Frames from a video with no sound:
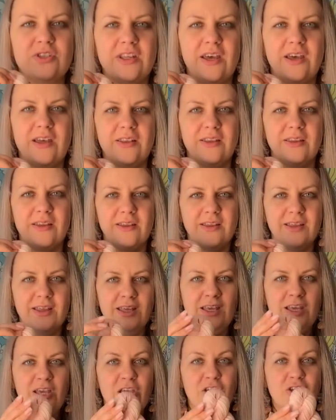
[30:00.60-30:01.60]
that.
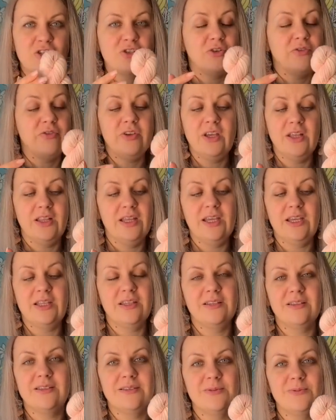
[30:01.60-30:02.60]
Sophia liked
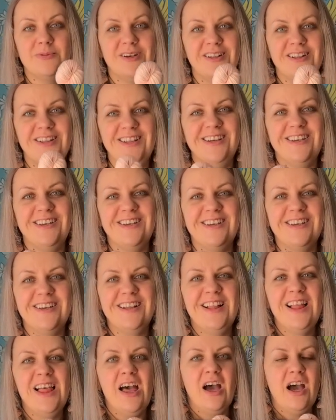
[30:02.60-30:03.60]
it as well.
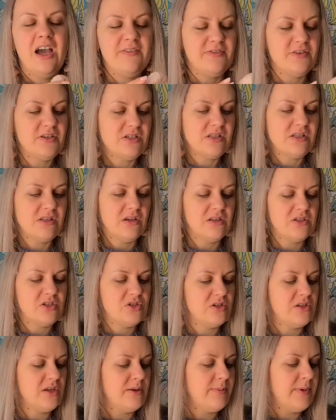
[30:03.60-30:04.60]
I first thought,
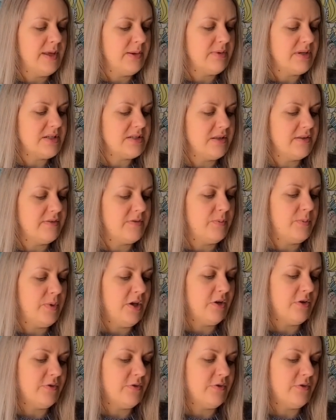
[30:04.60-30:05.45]
should I make myself a pair